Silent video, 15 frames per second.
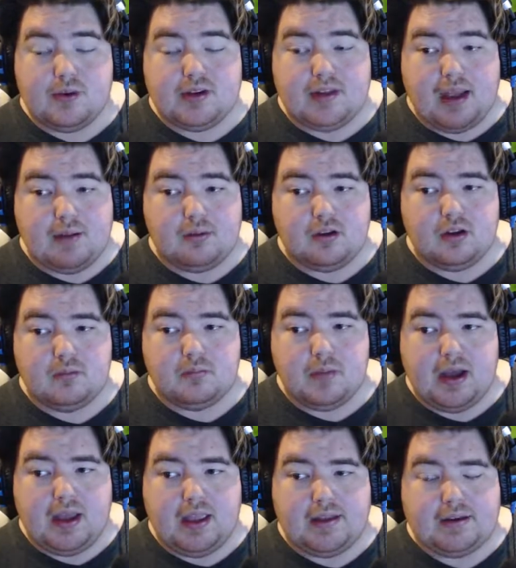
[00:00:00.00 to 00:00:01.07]
download it,
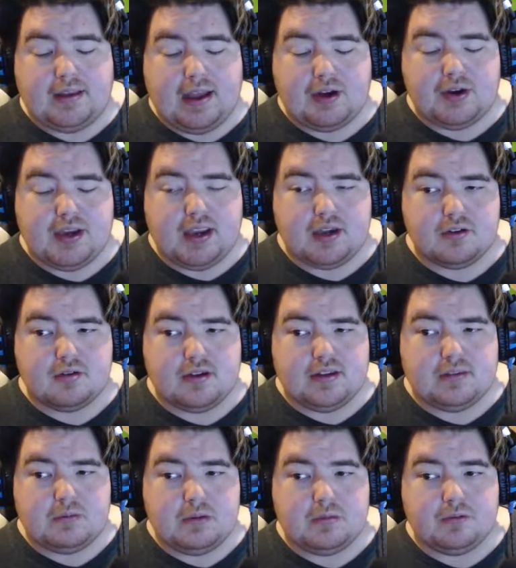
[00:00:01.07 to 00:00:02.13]
my gallery handle is
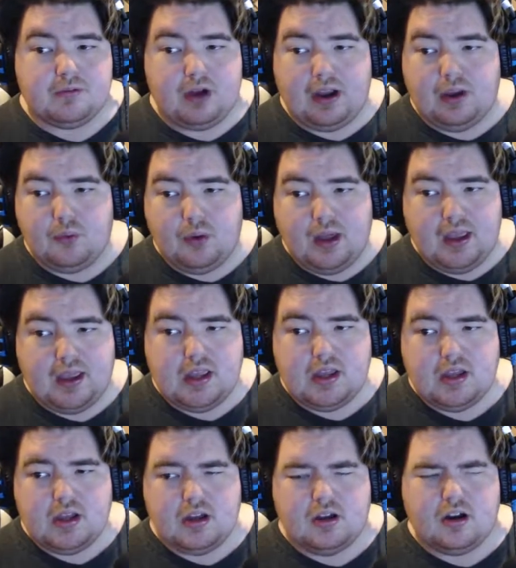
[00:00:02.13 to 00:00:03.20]
PeopleFlyAway, or